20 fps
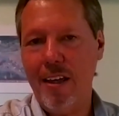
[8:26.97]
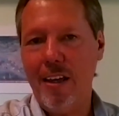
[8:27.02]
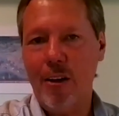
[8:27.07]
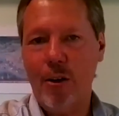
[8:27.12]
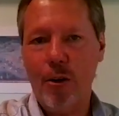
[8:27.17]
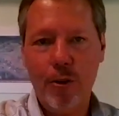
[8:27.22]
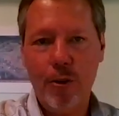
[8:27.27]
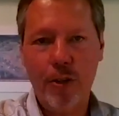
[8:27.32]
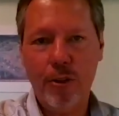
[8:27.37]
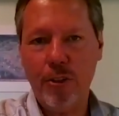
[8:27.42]

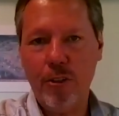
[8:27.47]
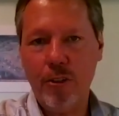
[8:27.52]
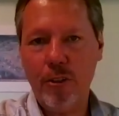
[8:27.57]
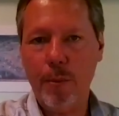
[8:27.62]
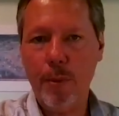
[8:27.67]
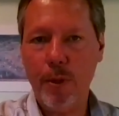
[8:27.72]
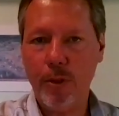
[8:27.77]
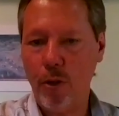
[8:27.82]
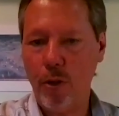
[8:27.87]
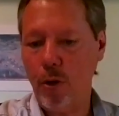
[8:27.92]
or the system
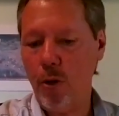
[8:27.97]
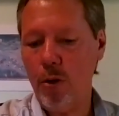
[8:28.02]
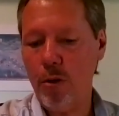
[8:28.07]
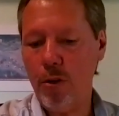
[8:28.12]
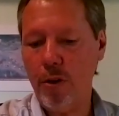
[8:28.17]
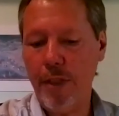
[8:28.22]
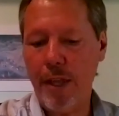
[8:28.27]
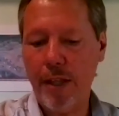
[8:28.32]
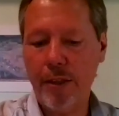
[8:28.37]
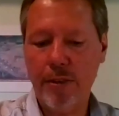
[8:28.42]
as a whole,
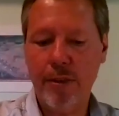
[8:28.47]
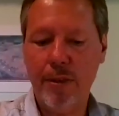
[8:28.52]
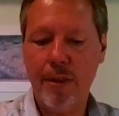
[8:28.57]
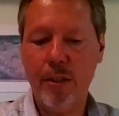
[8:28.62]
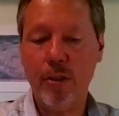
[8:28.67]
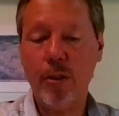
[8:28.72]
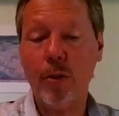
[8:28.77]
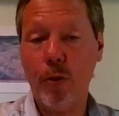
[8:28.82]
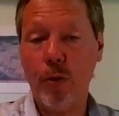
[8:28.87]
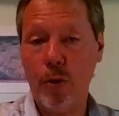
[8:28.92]
and
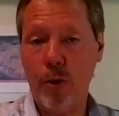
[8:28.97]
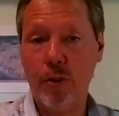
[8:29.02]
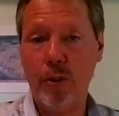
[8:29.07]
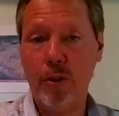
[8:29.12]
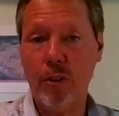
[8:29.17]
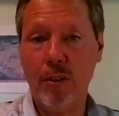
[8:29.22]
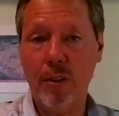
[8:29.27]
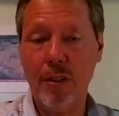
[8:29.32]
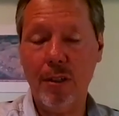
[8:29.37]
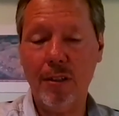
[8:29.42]
this of course
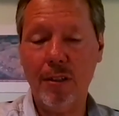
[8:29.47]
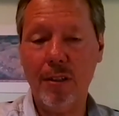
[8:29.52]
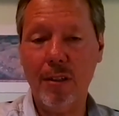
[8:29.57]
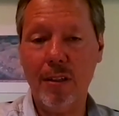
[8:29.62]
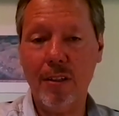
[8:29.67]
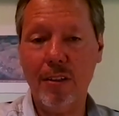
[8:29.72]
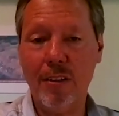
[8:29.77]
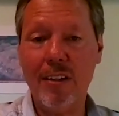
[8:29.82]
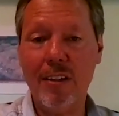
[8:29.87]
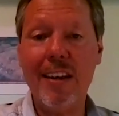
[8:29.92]

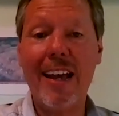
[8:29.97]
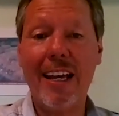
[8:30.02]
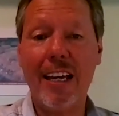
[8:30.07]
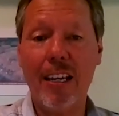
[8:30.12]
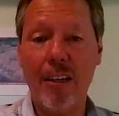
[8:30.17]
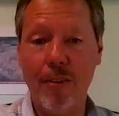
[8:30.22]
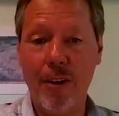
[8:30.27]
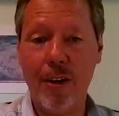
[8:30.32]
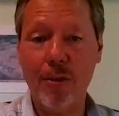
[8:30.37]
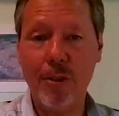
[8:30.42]
is a
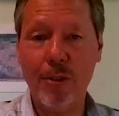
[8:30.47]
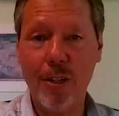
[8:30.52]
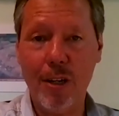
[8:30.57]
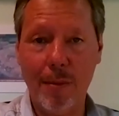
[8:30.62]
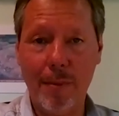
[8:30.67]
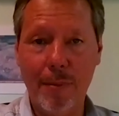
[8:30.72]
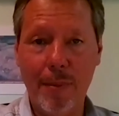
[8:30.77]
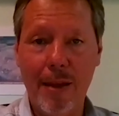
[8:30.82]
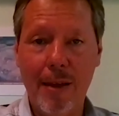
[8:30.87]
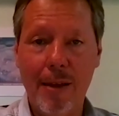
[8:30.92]
negative
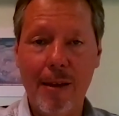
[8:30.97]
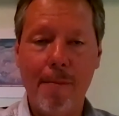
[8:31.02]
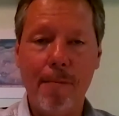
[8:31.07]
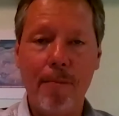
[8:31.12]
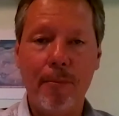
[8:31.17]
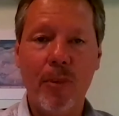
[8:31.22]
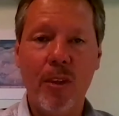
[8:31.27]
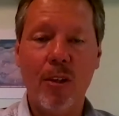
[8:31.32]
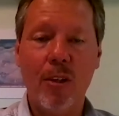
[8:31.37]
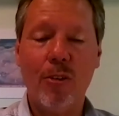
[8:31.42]
outcome.
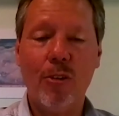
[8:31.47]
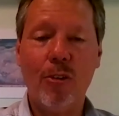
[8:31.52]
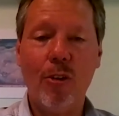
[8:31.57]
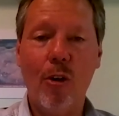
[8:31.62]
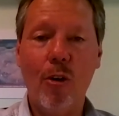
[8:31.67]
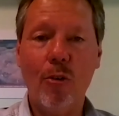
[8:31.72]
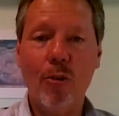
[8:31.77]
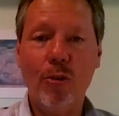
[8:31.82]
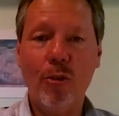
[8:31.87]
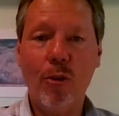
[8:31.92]

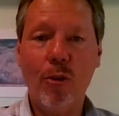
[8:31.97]
So